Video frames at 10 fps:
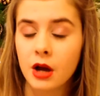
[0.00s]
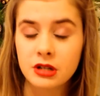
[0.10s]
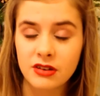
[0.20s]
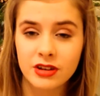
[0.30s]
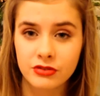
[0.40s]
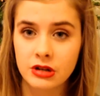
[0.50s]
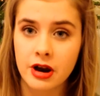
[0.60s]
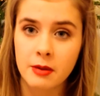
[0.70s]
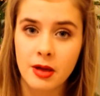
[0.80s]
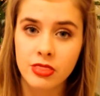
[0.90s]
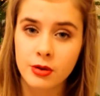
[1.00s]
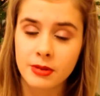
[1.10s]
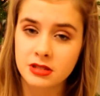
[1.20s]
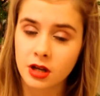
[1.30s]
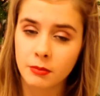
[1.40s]
I would definitely really recommend them
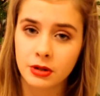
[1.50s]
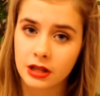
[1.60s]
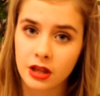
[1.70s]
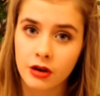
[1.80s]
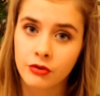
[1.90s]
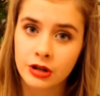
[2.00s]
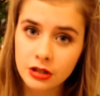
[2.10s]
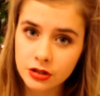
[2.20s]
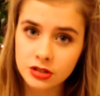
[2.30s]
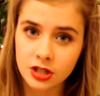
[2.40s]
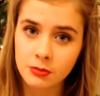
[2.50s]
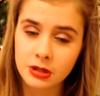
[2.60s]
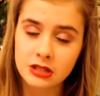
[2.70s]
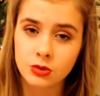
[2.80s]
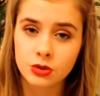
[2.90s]
as a company. They're a really good
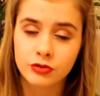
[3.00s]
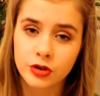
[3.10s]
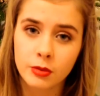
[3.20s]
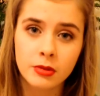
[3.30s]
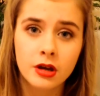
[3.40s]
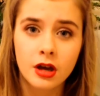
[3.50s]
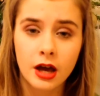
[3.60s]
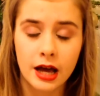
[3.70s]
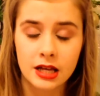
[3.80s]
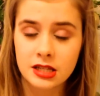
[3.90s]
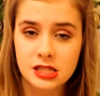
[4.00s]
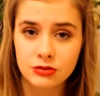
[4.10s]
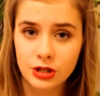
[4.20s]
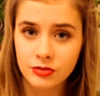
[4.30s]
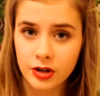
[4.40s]
company to order from. Like I
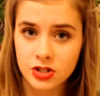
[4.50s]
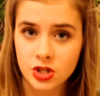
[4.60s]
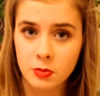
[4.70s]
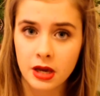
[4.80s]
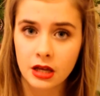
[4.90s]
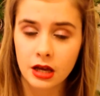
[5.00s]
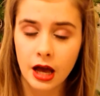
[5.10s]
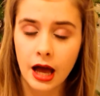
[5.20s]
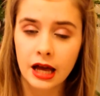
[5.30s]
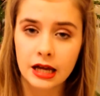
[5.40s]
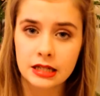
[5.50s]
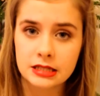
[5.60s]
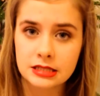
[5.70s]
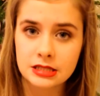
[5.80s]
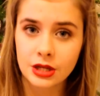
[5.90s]
said, really fast shipping,
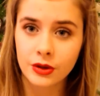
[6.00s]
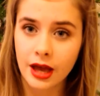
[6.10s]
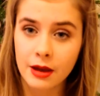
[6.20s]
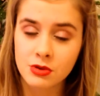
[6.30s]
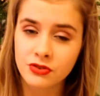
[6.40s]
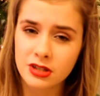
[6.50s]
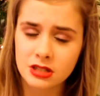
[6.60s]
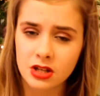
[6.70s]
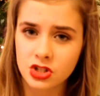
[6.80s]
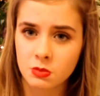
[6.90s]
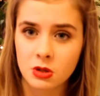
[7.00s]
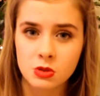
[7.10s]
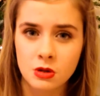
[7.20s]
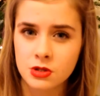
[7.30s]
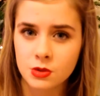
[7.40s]
and so yeah, it was first class shipping
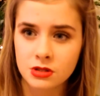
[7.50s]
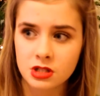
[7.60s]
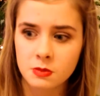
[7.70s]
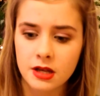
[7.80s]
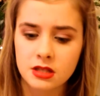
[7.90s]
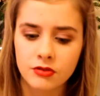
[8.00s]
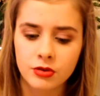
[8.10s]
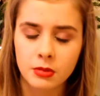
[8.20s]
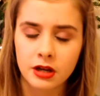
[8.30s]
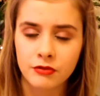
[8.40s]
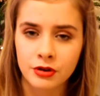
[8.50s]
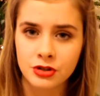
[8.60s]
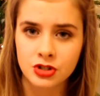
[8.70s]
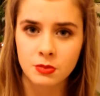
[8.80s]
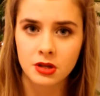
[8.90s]
as well, which I wasn't expecting from like a
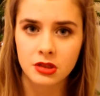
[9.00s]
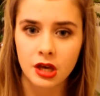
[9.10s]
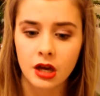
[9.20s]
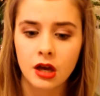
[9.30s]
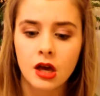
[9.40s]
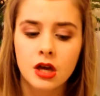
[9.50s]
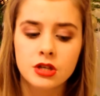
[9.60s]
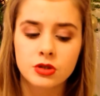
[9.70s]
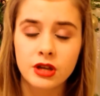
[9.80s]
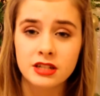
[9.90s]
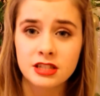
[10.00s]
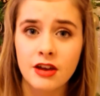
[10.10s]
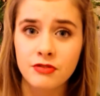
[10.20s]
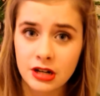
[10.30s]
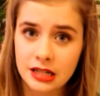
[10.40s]
free shipping thing. So yeah,
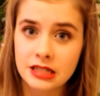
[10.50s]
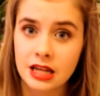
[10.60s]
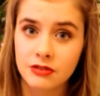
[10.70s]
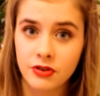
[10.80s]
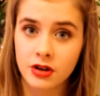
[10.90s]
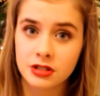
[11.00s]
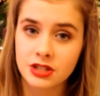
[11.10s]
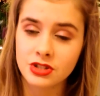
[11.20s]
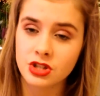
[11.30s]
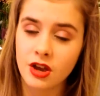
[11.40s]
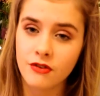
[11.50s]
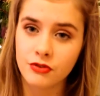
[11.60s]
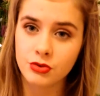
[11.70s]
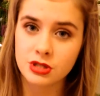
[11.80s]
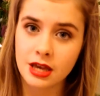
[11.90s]
definitely take advantage if
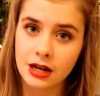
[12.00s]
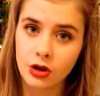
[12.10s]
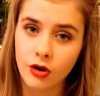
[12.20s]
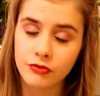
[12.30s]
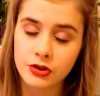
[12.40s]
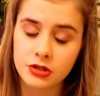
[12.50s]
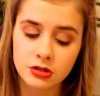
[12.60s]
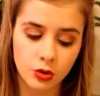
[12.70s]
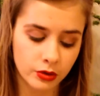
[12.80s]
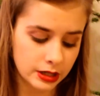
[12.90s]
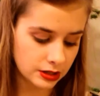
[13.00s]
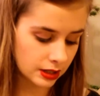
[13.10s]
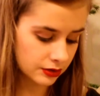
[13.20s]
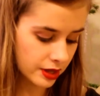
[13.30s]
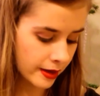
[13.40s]
you see any offers or anything
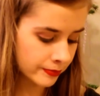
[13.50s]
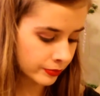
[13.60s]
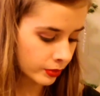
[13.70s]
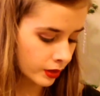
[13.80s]
like that.